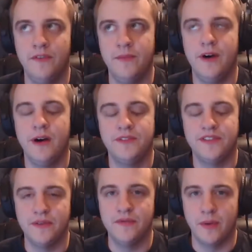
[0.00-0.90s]
of them are, but
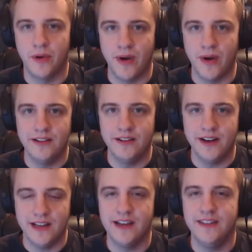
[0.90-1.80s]
some of them are regular,
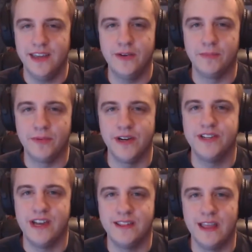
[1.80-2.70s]
and I think you'd
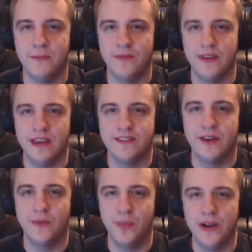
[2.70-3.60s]
appreciate that movie. It's got
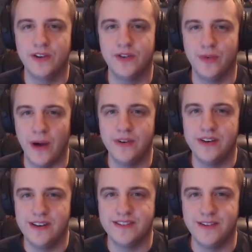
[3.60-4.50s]
a weird
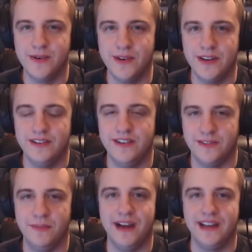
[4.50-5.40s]
groundedness to it,
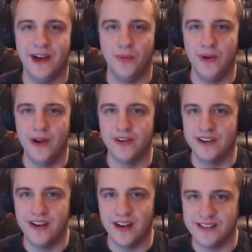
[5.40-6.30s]
despite how weird
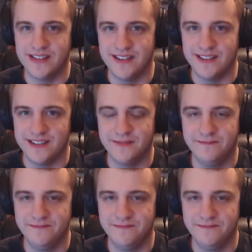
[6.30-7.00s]
and nuts it is.